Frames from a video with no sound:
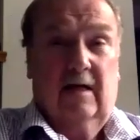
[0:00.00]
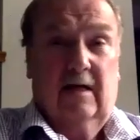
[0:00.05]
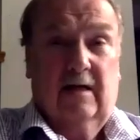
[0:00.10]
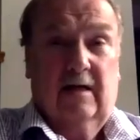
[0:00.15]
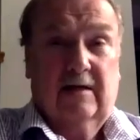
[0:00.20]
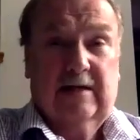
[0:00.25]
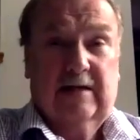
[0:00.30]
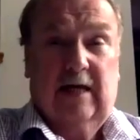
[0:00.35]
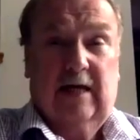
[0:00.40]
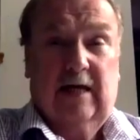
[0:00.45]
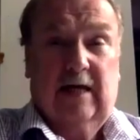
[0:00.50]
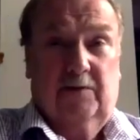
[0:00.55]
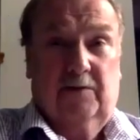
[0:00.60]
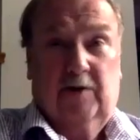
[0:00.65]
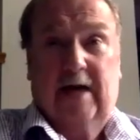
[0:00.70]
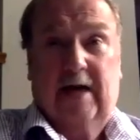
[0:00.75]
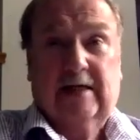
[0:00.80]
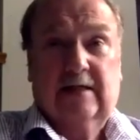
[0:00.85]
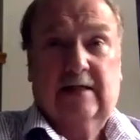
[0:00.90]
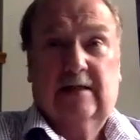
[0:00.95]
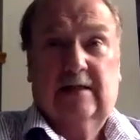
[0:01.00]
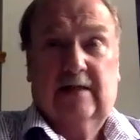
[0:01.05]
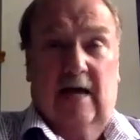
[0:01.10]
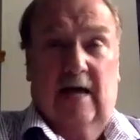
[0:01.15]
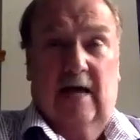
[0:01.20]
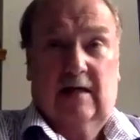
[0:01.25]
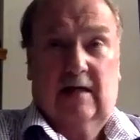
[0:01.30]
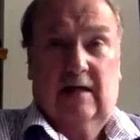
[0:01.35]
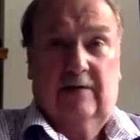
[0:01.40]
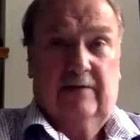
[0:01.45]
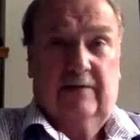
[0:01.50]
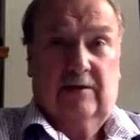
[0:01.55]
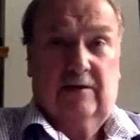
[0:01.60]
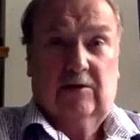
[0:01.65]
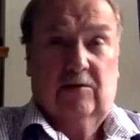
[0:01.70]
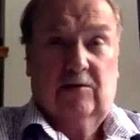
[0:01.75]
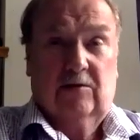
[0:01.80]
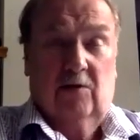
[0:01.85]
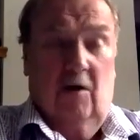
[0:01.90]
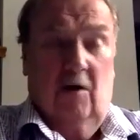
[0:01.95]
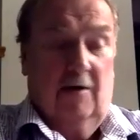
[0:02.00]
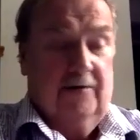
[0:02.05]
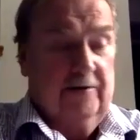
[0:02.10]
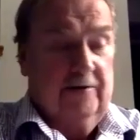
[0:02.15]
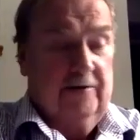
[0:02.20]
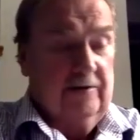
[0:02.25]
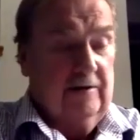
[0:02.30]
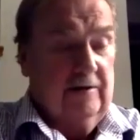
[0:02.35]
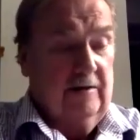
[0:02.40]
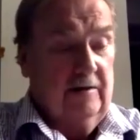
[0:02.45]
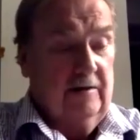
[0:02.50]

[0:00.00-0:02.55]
celebrated science fiction author,